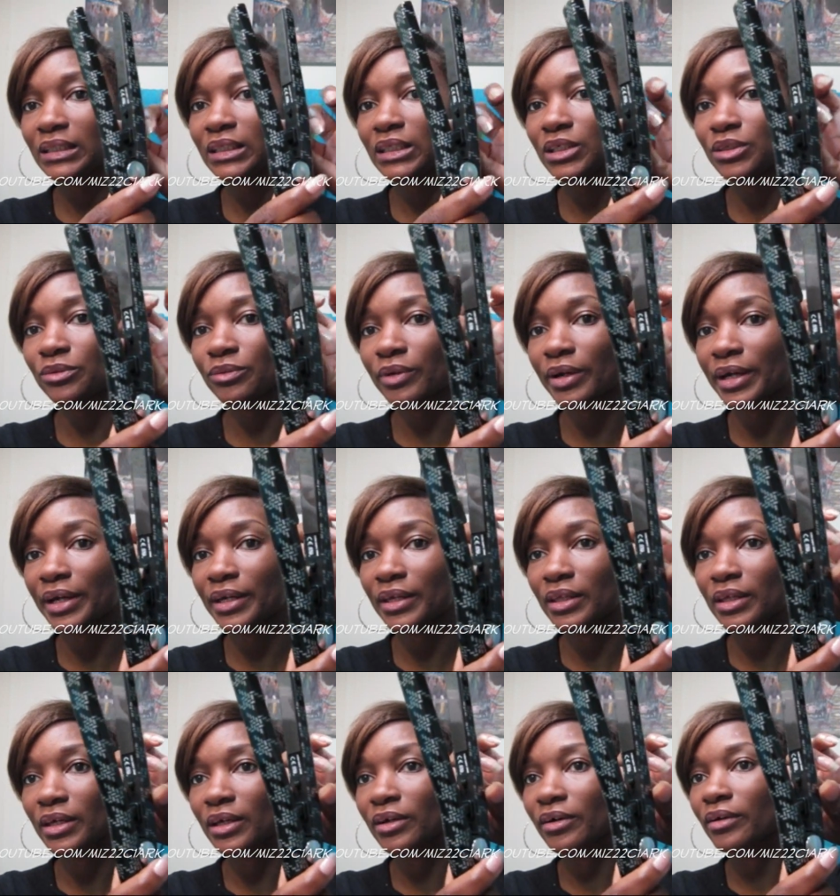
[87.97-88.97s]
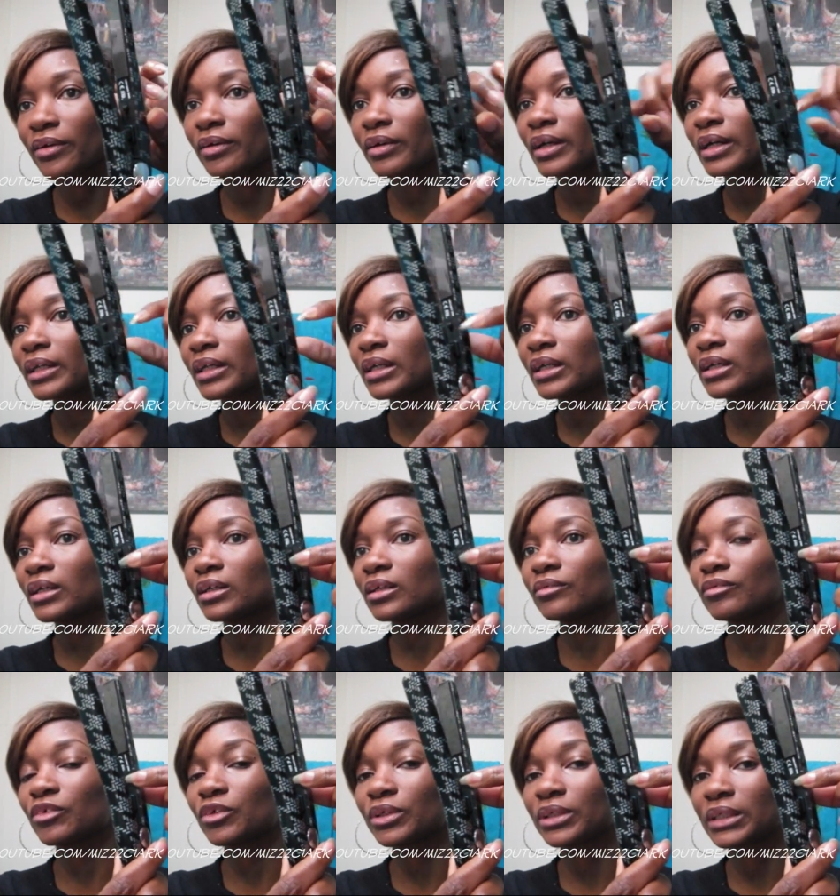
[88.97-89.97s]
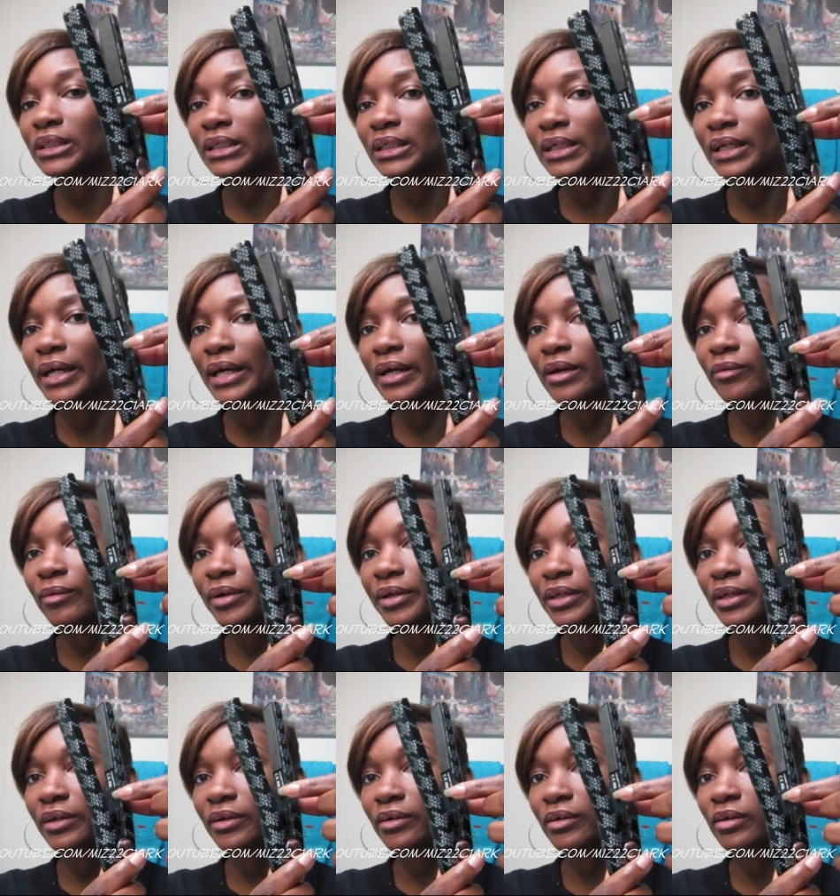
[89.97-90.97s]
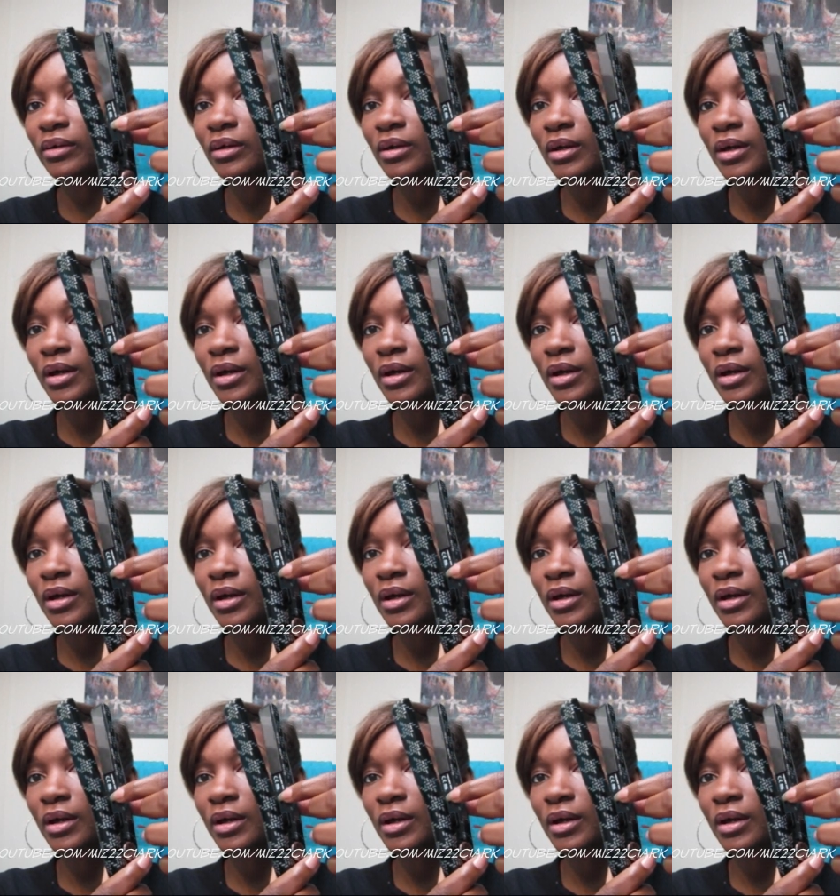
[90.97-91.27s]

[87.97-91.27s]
it right there I think if you can see that right there